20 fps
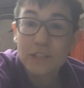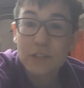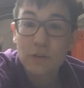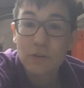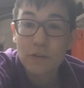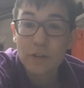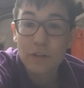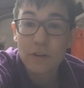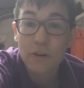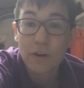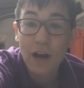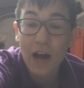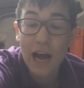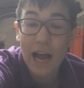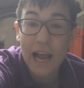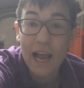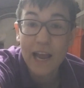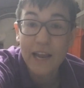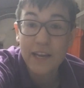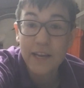This cool
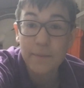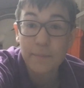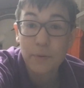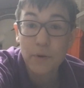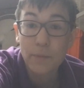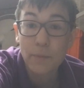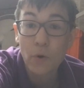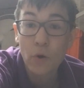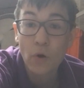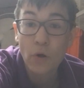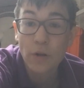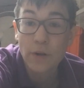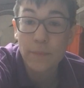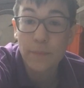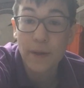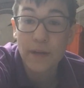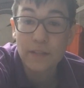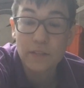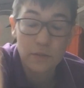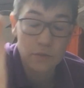little guy. And you can put them
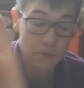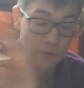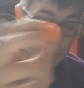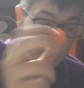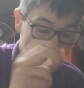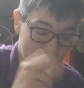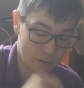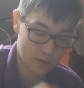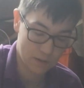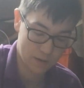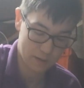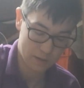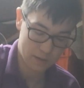all on your pencil.